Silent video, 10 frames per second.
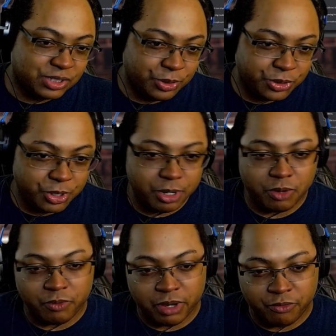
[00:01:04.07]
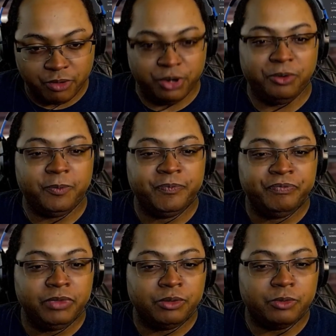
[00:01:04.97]
Luthor Recruit
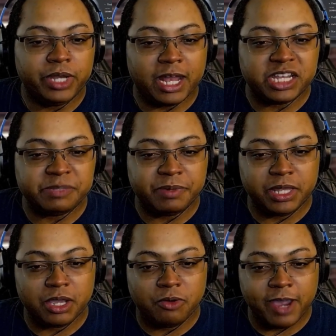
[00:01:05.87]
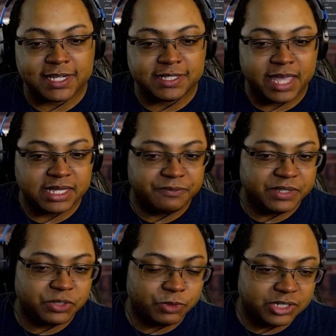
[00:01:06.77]
will now display the correct stats if he
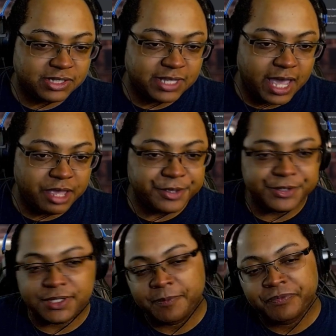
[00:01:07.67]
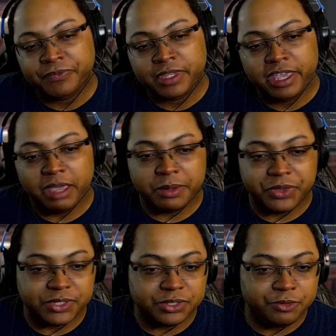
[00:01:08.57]
switches tiles.
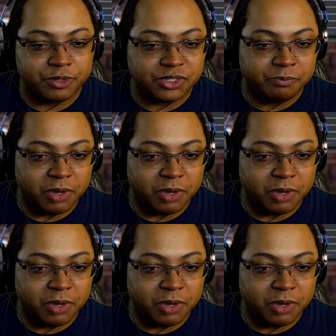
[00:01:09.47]
Amethyst's Crystal